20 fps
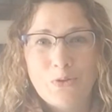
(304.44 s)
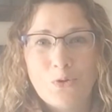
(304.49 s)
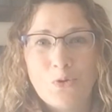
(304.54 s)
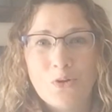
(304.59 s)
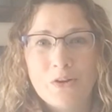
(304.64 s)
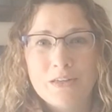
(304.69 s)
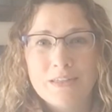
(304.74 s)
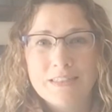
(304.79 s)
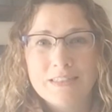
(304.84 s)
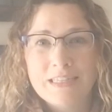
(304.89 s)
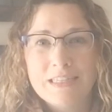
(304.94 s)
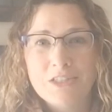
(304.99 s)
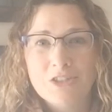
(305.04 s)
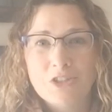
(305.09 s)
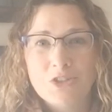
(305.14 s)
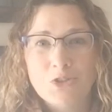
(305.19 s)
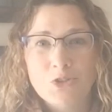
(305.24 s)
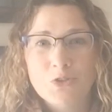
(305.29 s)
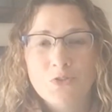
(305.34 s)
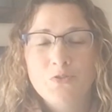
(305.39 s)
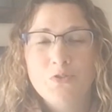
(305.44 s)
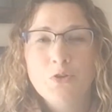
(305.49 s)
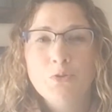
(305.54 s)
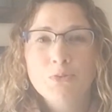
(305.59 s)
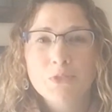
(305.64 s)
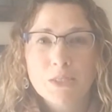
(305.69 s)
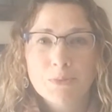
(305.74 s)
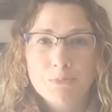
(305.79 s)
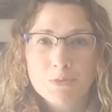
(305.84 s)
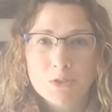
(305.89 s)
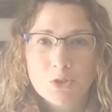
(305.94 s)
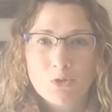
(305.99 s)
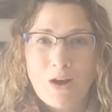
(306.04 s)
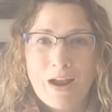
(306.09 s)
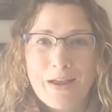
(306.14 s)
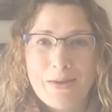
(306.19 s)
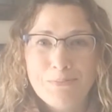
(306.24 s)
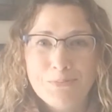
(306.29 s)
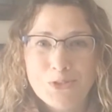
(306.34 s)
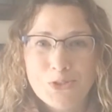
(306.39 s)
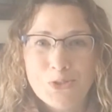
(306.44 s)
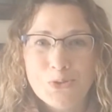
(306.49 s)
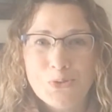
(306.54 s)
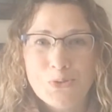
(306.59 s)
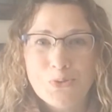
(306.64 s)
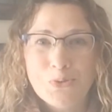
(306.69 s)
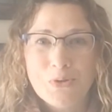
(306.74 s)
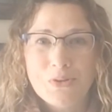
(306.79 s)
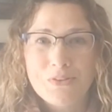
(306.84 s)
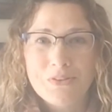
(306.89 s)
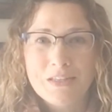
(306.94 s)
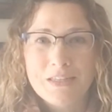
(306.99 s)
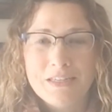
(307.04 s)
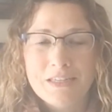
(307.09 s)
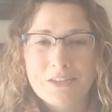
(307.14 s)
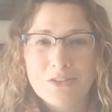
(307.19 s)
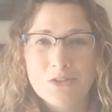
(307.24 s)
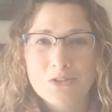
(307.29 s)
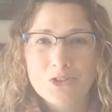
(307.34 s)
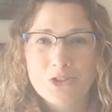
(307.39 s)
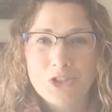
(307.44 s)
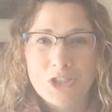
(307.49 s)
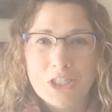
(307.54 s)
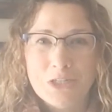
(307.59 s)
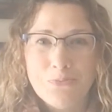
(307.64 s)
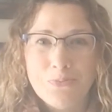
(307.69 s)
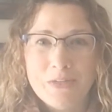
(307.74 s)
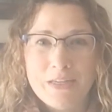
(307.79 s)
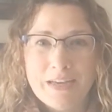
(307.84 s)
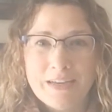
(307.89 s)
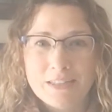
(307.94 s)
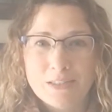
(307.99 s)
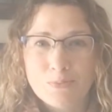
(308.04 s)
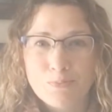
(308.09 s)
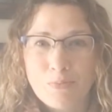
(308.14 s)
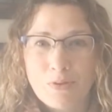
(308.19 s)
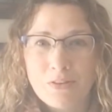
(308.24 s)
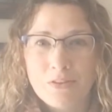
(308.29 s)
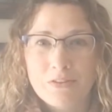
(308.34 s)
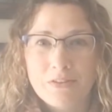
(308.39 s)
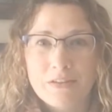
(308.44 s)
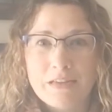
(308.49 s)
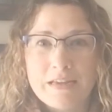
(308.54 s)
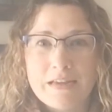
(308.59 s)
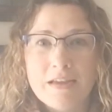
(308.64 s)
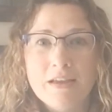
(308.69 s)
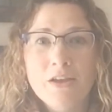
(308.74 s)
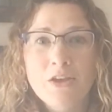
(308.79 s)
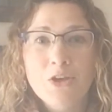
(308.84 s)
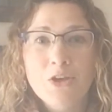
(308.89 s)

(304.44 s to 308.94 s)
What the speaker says: your organization. So if you subscribe to the Nichols GPS monthly